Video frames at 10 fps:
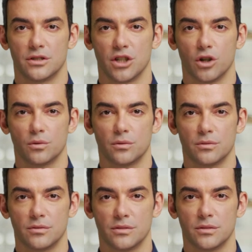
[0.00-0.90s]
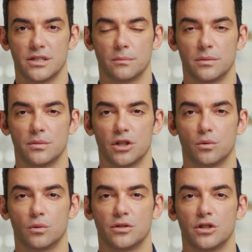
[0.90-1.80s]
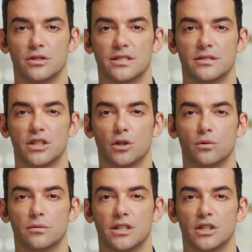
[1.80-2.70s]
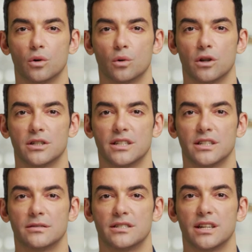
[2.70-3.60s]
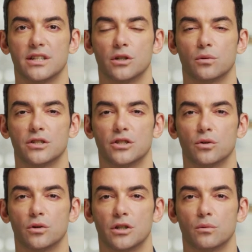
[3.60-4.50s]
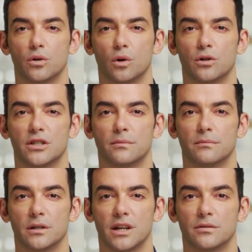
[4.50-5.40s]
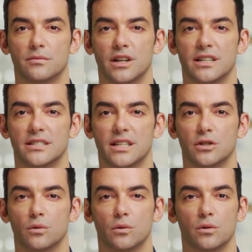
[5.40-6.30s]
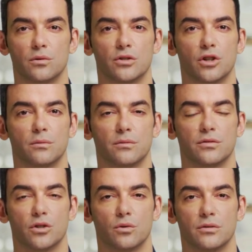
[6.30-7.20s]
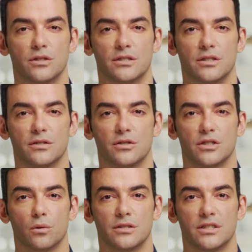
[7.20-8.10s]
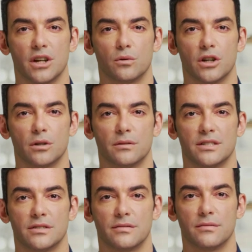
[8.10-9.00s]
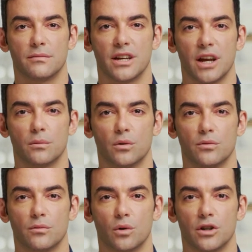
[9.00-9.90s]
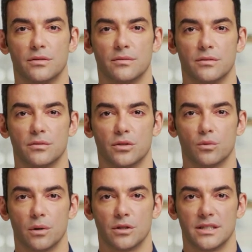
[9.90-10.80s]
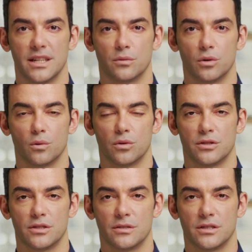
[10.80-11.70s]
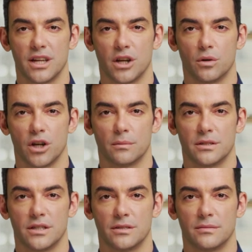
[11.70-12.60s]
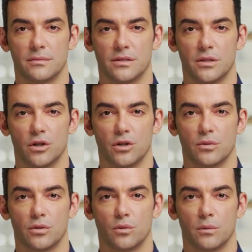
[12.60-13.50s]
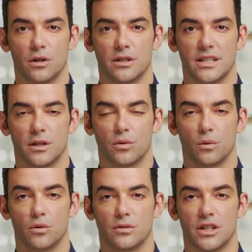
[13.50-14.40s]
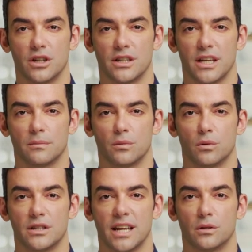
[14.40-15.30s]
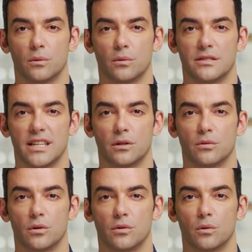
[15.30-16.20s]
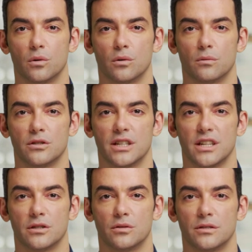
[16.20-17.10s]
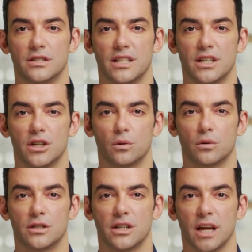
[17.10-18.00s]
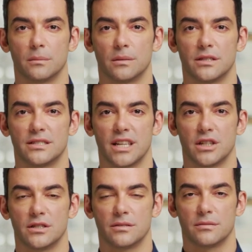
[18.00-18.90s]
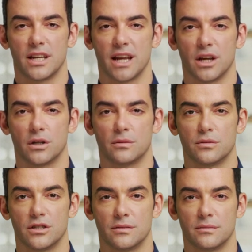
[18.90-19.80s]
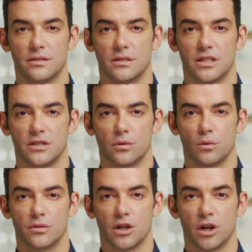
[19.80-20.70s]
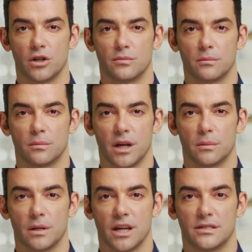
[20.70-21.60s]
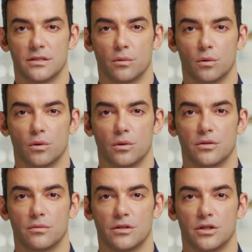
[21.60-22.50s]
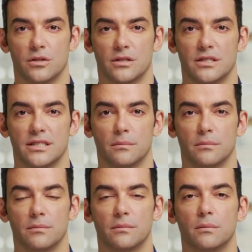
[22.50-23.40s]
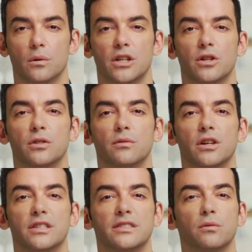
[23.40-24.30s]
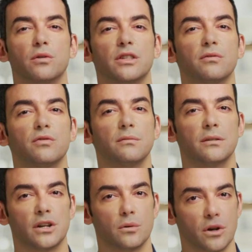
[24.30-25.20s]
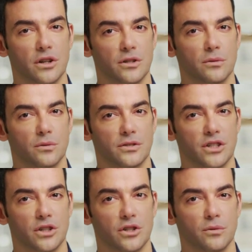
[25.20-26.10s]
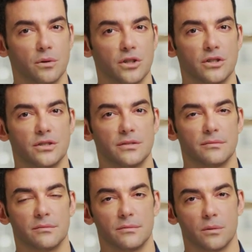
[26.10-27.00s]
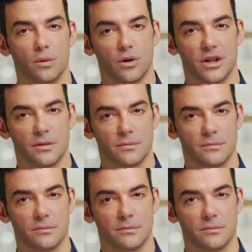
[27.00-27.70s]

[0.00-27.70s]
Note: this method could result in lower video quality, and using screen recording might violate Hulu's terms of service, so it's not recommended. Option 4. Third-party downloaders, not recommended. There are third-party downloaders that claim to allow you to download Hulu videos, including The Handmaid's Tale. However, these tools often bypass Hulu's official system, putting your device at risk for malware or security breaches. Warning: